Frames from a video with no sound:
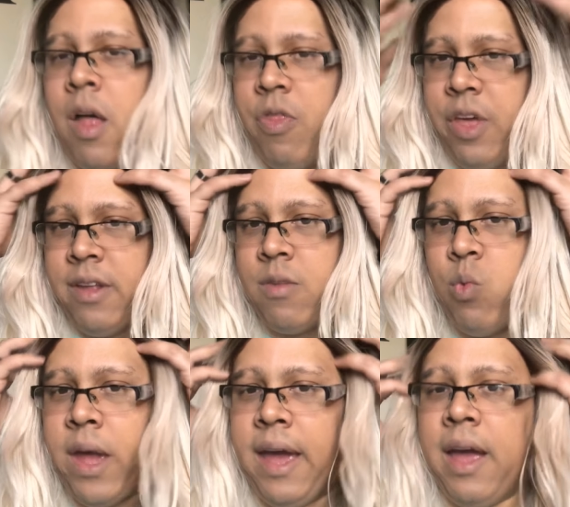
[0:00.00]
This
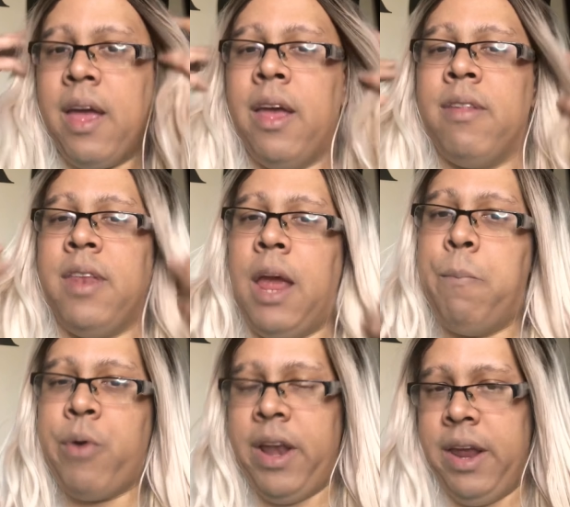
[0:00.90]
wig is
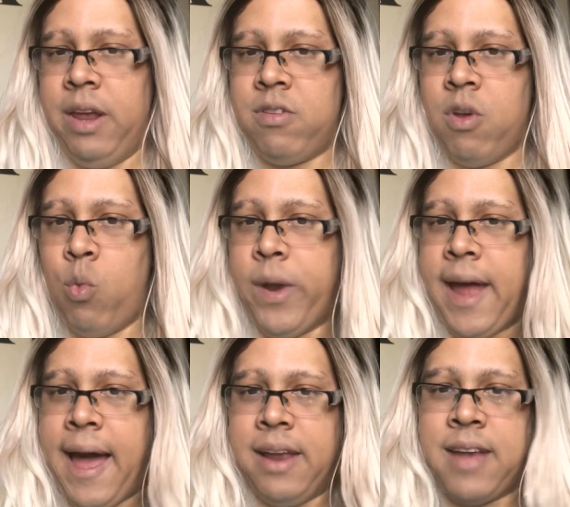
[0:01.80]
named Britney, so when
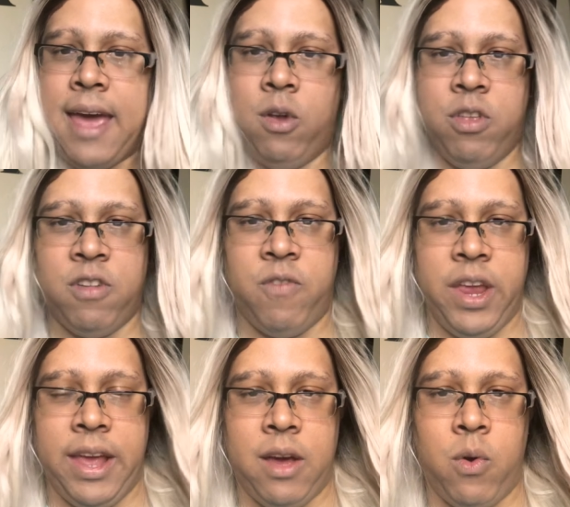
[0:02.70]
I title this
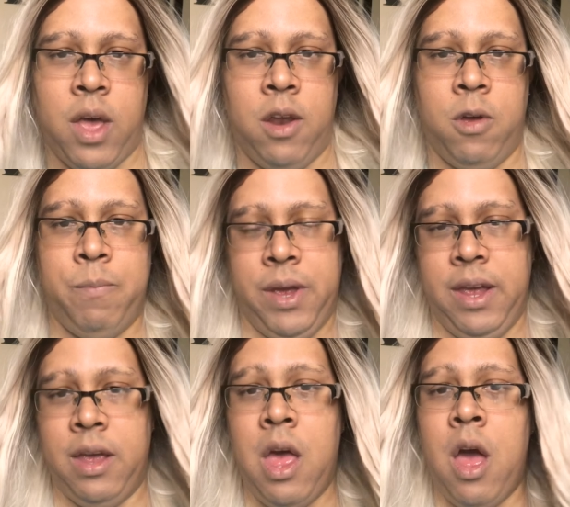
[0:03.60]
video, it'll
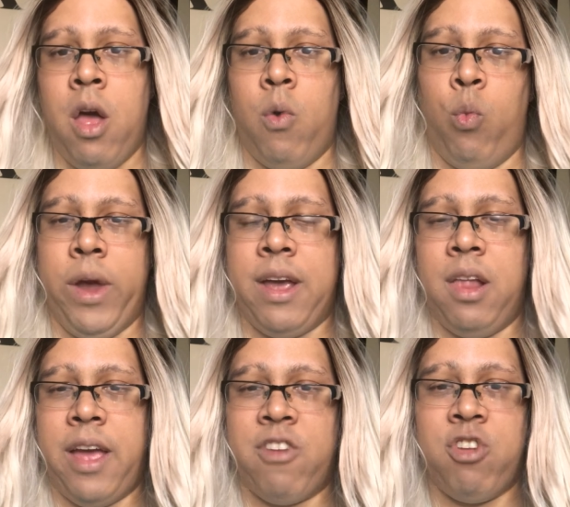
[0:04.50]
be Wig
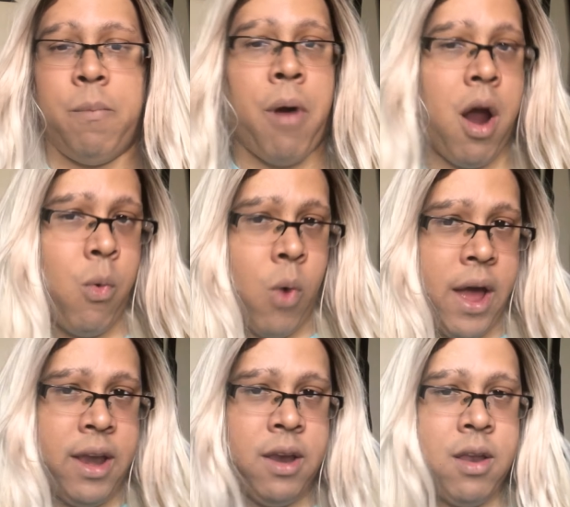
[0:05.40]
Collection Part
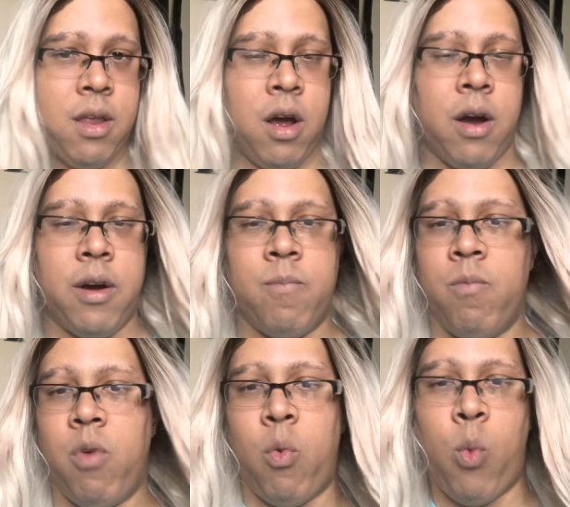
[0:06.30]
1, or
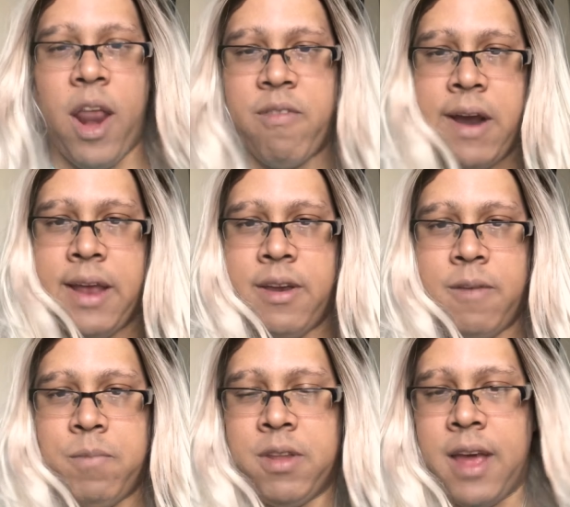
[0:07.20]
whatever I end
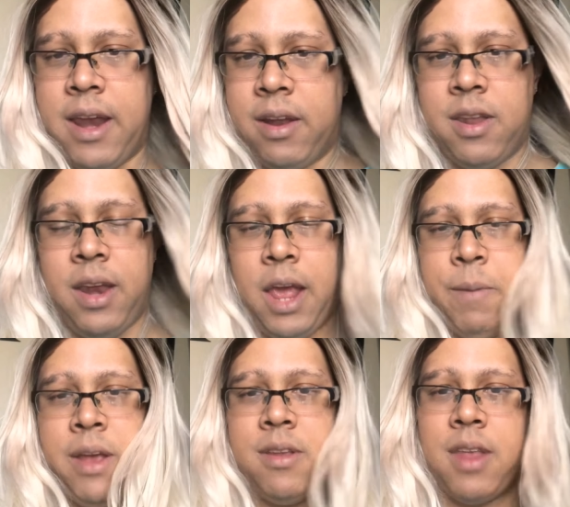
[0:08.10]
up deciding to name
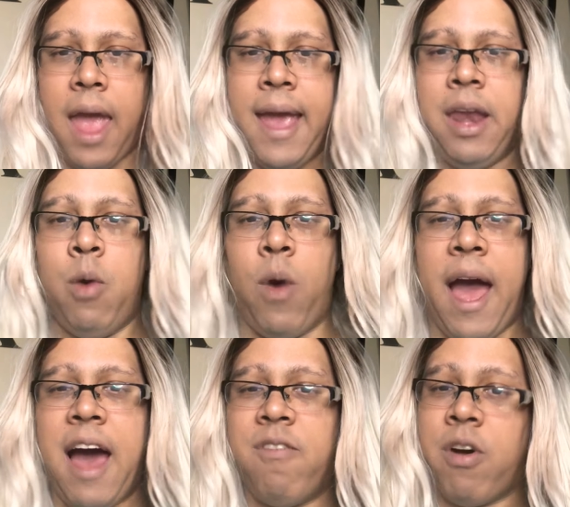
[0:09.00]
it, and it will
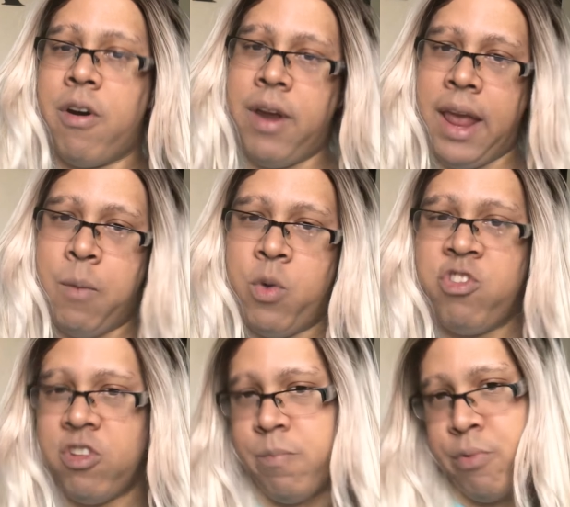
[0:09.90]
have her name,
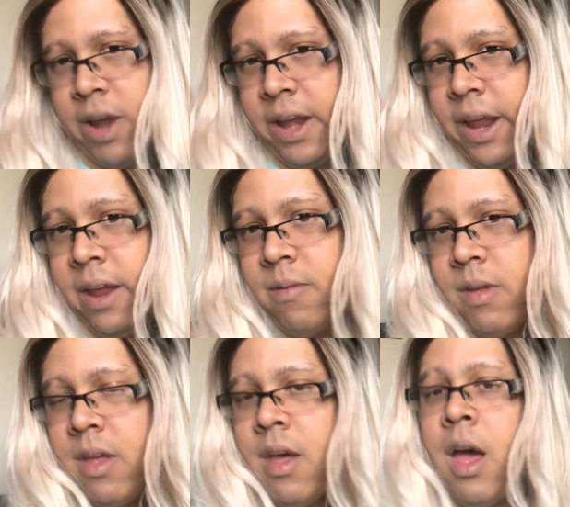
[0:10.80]
which is Britney,
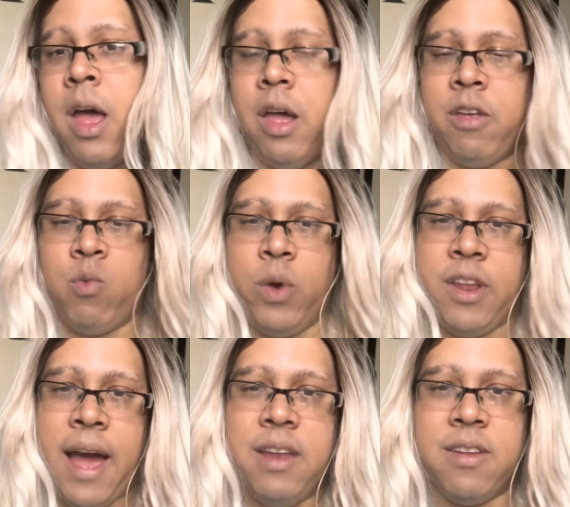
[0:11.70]
is what
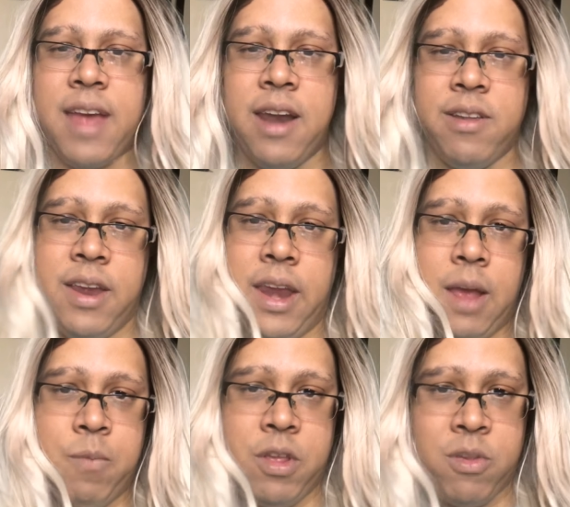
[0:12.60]
I decided to
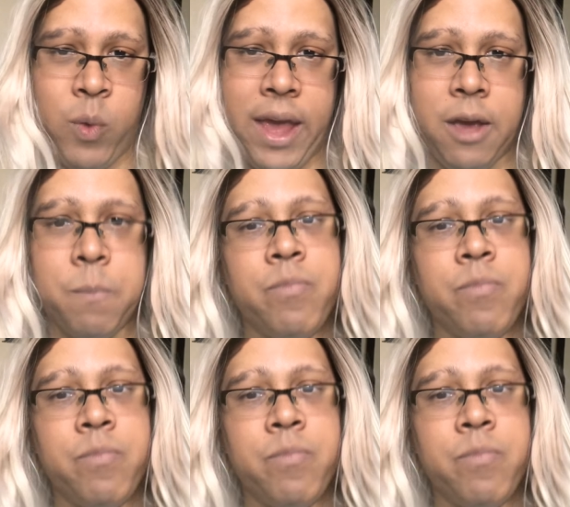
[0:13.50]
name this wig.